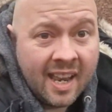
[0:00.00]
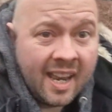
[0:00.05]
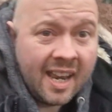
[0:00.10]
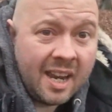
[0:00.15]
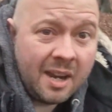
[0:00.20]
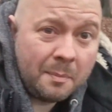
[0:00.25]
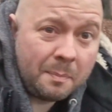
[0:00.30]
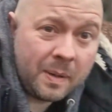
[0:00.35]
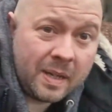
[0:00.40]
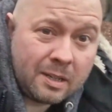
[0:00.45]

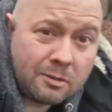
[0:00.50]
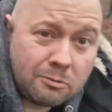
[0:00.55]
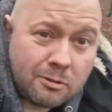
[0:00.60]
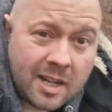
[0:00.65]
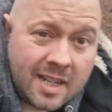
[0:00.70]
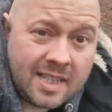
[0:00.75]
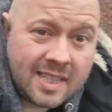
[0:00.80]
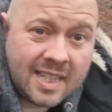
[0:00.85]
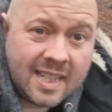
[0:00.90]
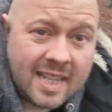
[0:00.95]
it'd be
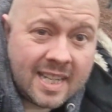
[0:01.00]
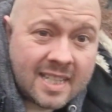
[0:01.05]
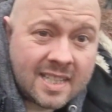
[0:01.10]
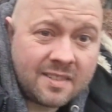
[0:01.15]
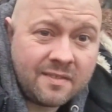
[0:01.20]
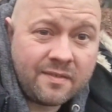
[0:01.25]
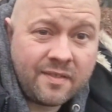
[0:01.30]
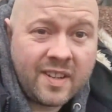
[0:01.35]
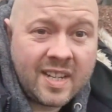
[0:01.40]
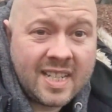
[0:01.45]
great to get
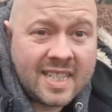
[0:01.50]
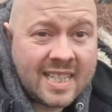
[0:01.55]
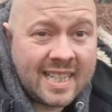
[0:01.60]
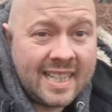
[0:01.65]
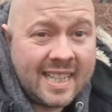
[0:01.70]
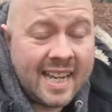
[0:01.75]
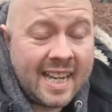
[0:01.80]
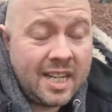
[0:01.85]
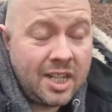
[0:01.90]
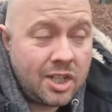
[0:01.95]
some things
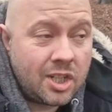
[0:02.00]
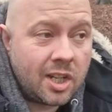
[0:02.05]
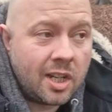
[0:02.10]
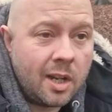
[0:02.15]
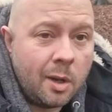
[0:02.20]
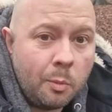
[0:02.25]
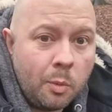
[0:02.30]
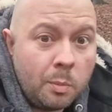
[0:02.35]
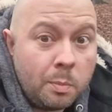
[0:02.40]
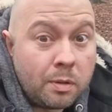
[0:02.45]
in nature
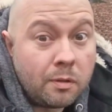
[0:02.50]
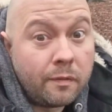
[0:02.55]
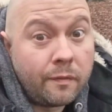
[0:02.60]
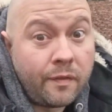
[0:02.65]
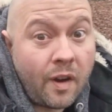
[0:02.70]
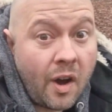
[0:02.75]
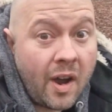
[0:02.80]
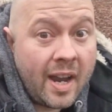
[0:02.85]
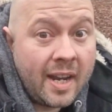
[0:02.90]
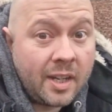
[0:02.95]
that will
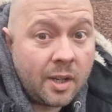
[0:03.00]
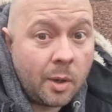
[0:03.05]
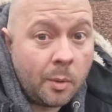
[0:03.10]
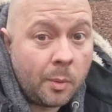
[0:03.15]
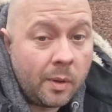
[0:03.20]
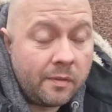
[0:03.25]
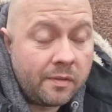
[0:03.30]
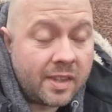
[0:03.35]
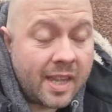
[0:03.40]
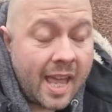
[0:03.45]
provide her with